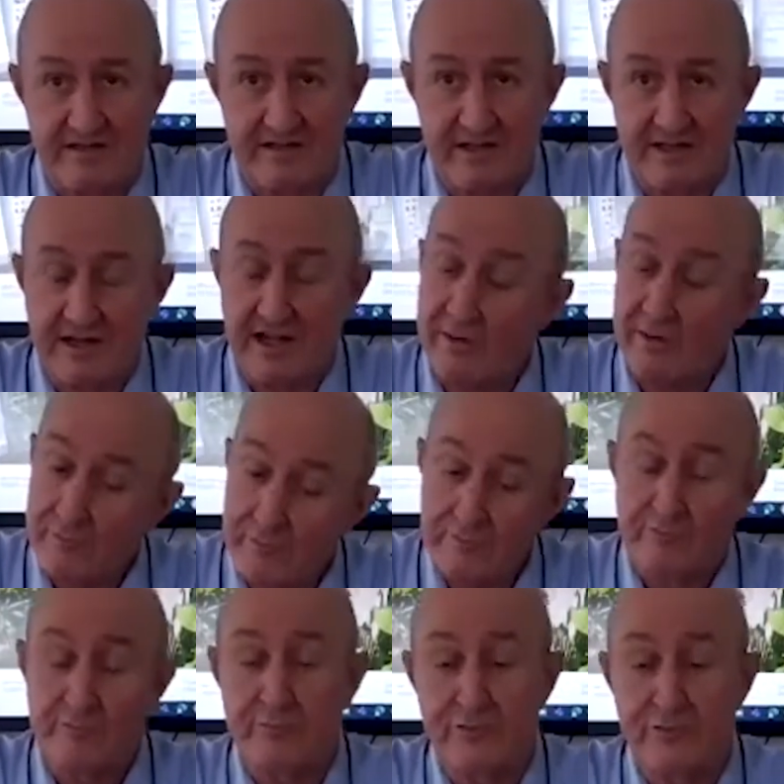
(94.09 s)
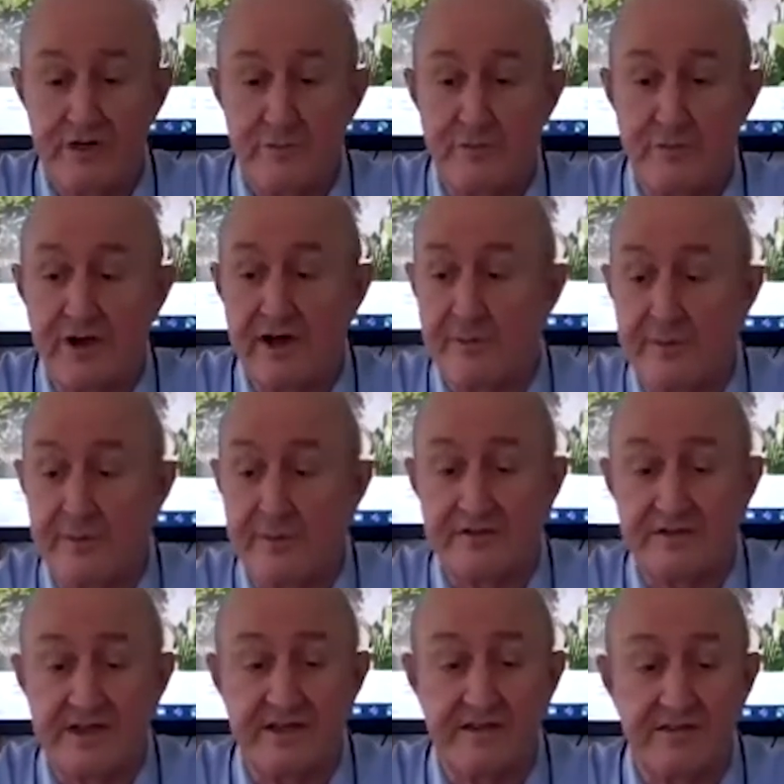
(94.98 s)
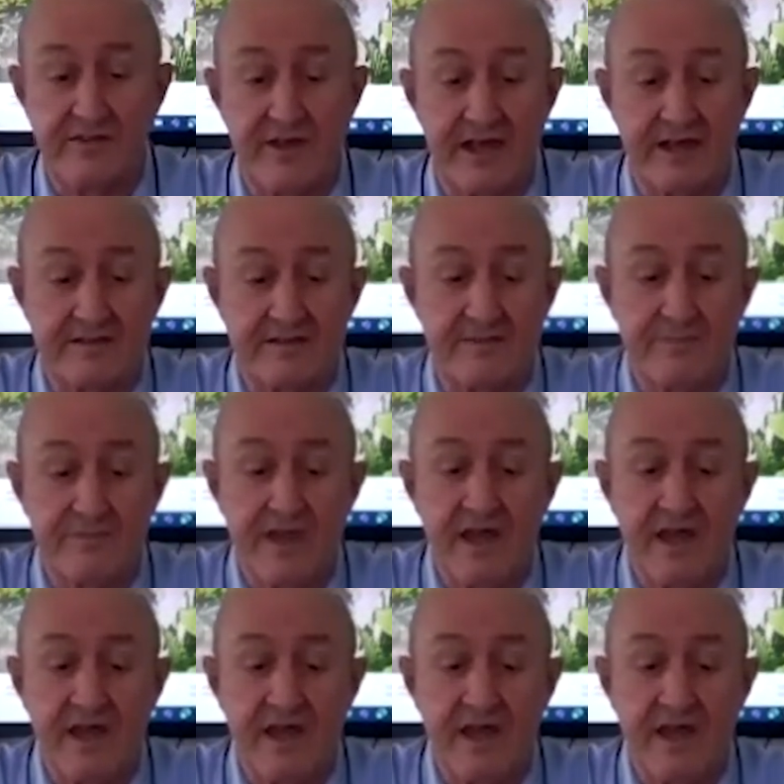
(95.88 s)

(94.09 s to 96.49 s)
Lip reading: And I'm pretty proud about these things.